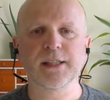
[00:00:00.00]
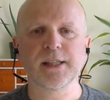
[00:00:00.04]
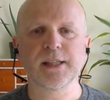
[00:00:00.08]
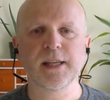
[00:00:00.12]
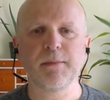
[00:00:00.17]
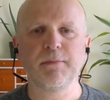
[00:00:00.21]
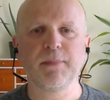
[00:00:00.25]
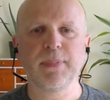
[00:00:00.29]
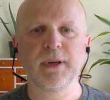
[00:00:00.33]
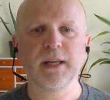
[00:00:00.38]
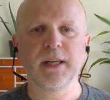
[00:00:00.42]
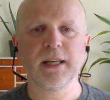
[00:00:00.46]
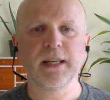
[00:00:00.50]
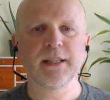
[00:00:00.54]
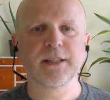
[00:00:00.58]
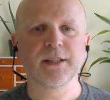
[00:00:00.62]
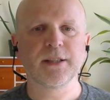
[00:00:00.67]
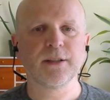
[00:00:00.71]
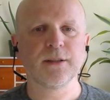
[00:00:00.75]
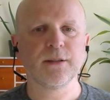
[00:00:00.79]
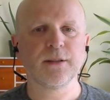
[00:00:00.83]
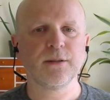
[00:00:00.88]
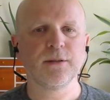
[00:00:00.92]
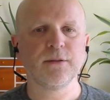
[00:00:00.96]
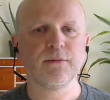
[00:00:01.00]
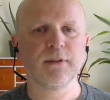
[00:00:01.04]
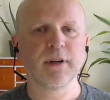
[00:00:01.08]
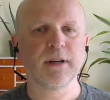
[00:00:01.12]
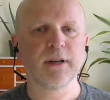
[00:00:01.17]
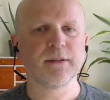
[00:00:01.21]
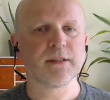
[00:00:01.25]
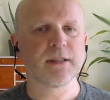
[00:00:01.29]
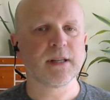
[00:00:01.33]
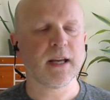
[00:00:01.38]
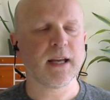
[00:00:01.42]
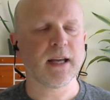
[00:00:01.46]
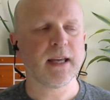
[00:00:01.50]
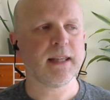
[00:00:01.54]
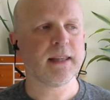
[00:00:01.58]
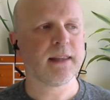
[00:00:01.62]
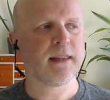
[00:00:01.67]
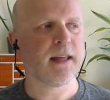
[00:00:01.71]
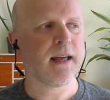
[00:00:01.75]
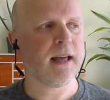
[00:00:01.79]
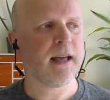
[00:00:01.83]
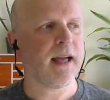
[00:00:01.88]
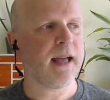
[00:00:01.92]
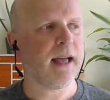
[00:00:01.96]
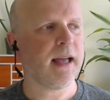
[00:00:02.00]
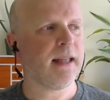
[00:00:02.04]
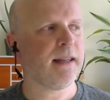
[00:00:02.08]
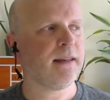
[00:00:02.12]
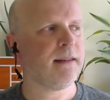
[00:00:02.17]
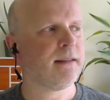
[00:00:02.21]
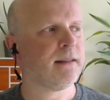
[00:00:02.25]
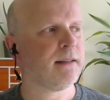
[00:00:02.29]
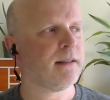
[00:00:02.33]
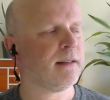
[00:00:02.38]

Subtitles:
simply to rotate the head